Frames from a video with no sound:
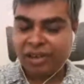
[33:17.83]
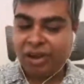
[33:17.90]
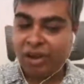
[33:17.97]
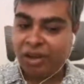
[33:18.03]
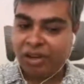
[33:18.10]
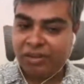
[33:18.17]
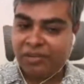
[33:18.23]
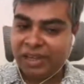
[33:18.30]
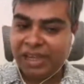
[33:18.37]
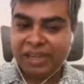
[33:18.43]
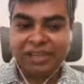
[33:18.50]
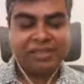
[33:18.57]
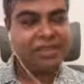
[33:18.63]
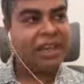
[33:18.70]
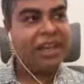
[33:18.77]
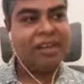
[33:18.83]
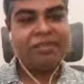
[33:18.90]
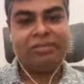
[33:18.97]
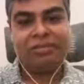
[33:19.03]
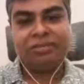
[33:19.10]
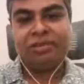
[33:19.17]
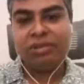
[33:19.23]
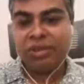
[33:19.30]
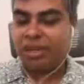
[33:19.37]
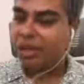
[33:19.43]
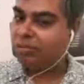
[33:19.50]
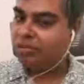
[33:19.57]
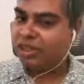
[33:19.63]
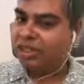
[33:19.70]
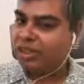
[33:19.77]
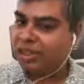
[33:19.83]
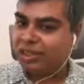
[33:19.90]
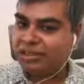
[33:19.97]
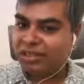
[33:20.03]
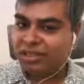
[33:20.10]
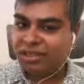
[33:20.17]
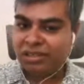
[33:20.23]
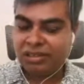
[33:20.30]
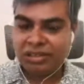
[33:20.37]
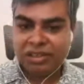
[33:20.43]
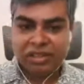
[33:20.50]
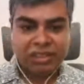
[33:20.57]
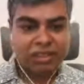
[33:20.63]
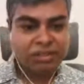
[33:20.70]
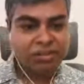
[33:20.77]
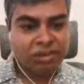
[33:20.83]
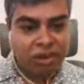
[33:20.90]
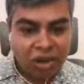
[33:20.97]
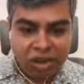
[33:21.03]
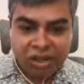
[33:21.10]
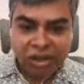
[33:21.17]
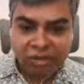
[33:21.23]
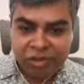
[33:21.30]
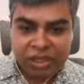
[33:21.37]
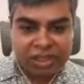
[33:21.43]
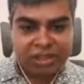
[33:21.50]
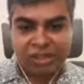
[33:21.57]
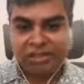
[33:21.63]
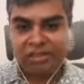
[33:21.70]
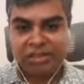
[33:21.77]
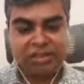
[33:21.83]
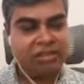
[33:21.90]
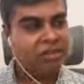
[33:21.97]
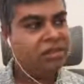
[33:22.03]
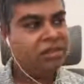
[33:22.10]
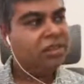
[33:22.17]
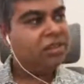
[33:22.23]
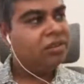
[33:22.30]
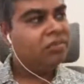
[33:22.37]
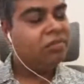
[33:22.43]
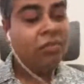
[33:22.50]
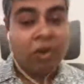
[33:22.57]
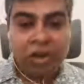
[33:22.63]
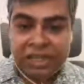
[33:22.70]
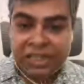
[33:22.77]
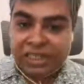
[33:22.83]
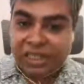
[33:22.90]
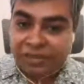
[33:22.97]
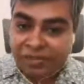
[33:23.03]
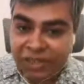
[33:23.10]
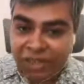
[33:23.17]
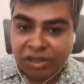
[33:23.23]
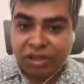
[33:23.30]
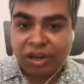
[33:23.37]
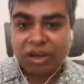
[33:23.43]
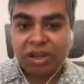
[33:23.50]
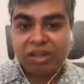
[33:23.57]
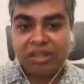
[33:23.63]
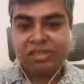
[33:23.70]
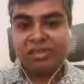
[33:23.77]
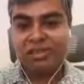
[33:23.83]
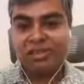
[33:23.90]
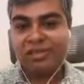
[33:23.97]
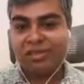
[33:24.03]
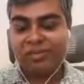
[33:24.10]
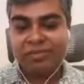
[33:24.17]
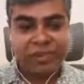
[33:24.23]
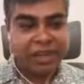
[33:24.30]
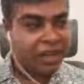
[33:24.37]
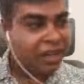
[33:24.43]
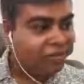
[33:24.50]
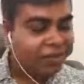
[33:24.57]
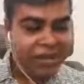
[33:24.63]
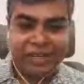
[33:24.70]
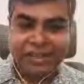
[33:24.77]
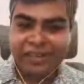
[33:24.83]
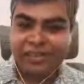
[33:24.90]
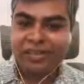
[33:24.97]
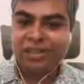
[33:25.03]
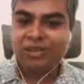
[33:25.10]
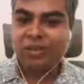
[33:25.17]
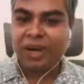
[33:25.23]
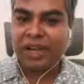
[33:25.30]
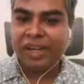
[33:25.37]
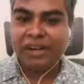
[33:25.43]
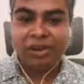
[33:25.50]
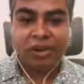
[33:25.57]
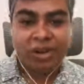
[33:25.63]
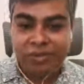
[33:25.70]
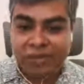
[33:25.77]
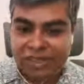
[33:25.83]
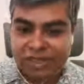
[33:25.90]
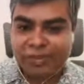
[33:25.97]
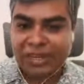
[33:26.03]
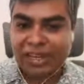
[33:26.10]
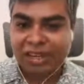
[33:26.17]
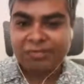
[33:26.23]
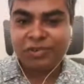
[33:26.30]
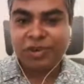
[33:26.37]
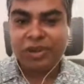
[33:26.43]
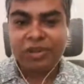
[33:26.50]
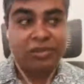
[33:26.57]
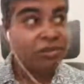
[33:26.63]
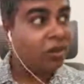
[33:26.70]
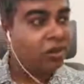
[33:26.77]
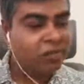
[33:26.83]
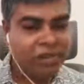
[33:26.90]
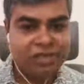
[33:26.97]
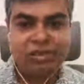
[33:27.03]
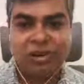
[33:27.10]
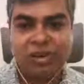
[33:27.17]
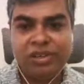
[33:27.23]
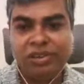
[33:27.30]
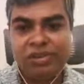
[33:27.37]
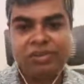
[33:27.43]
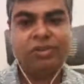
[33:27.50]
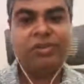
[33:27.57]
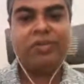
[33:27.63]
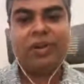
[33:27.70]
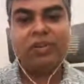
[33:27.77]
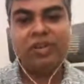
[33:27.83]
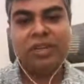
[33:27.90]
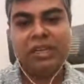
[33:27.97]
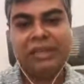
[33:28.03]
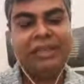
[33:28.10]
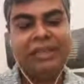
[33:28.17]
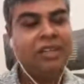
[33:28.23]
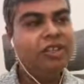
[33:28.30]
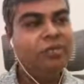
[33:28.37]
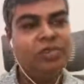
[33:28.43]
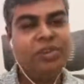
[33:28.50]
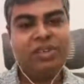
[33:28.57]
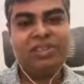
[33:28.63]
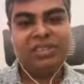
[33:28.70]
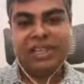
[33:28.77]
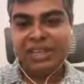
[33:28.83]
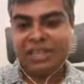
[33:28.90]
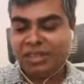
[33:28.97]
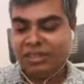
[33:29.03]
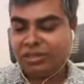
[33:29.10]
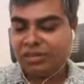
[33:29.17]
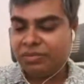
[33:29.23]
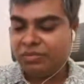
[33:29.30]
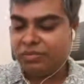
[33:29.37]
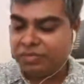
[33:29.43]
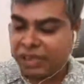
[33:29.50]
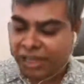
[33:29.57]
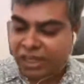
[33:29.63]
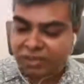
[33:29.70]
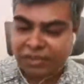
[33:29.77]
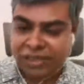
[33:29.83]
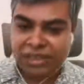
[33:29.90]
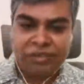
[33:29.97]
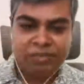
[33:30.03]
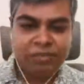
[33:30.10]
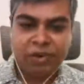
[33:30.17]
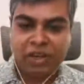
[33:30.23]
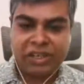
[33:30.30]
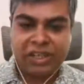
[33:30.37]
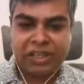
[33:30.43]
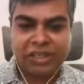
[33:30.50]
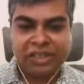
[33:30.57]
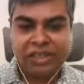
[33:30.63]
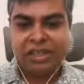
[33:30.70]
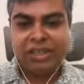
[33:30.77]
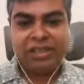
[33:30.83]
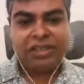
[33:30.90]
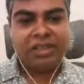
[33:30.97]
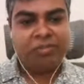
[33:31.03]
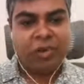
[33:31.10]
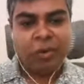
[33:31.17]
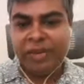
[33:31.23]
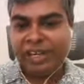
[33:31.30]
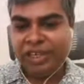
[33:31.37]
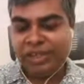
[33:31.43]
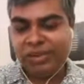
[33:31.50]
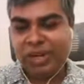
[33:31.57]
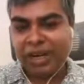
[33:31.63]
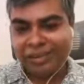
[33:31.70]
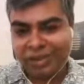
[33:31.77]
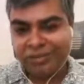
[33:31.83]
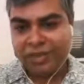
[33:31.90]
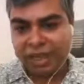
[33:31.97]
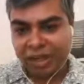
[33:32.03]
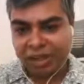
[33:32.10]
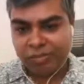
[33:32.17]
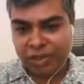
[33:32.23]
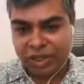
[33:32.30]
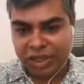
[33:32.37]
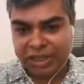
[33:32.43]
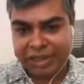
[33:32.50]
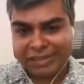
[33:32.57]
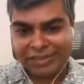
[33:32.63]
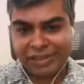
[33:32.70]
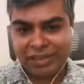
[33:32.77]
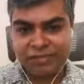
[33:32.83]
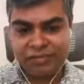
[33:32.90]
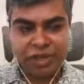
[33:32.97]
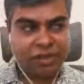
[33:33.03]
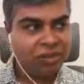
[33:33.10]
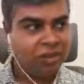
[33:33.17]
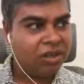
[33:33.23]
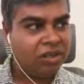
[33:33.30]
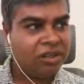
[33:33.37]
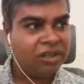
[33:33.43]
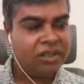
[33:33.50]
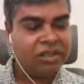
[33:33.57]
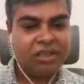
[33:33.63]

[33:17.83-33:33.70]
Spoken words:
always have good communication, strong communication, morning, evening calls, whenever it is required, always pick up calls, always call your co-founder. So that's very, very important. The moment you cut off the communication, if you are not